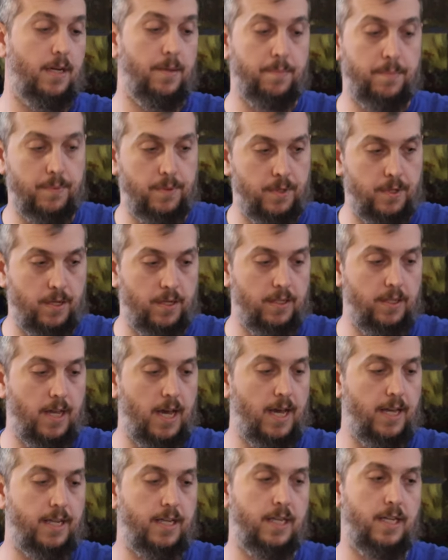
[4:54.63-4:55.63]
dump a
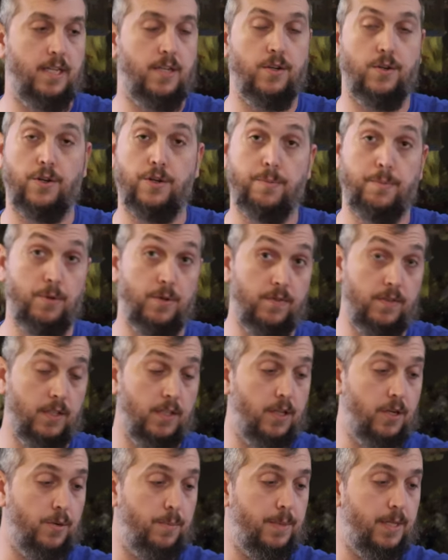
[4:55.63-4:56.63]
lot in or you move a
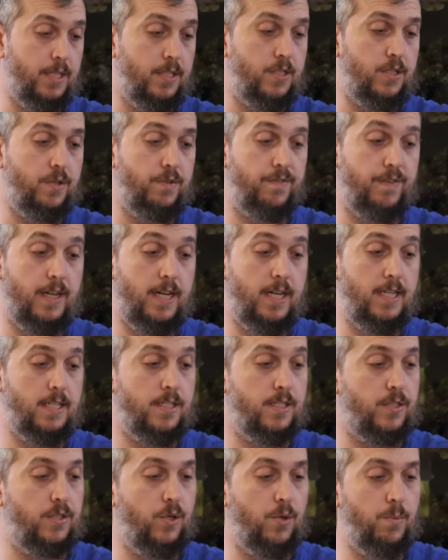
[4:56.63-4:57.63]
little bit too
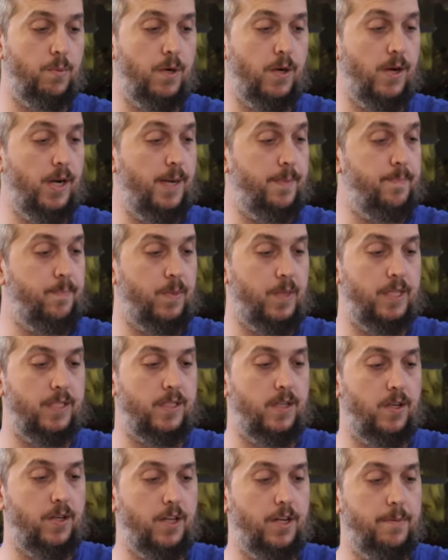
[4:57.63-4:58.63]
fast, don't worry,
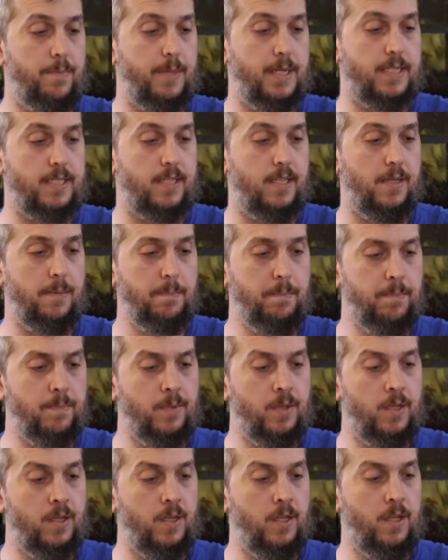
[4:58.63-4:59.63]
it's all gonna mix up.
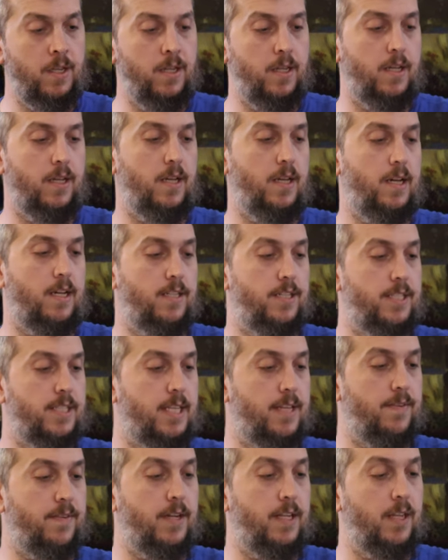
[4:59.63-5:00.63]
Uh,
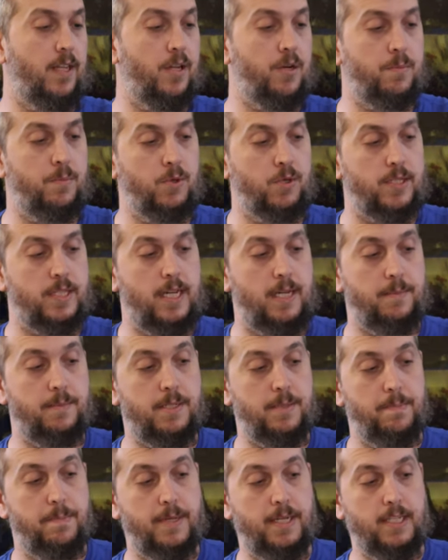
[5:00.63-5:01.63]
just give it a little more time
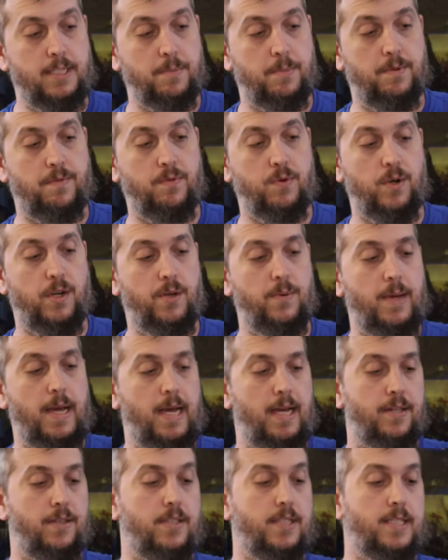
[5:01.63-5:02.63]
to mix before you
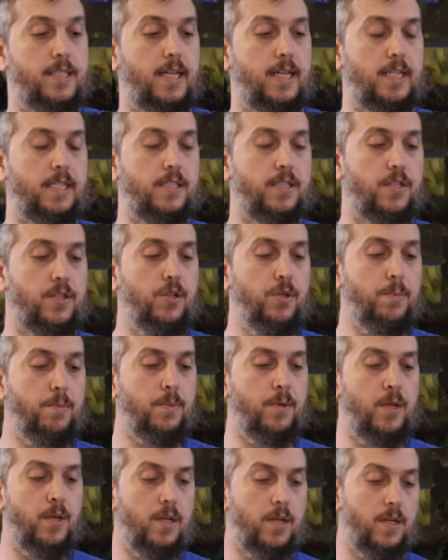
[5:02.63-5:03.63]
add the second scoop.
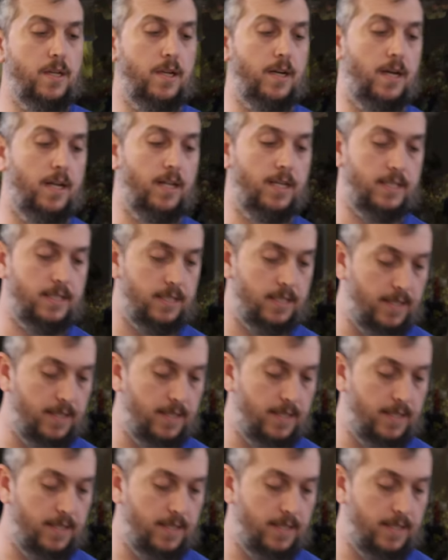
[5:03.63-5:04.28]
I like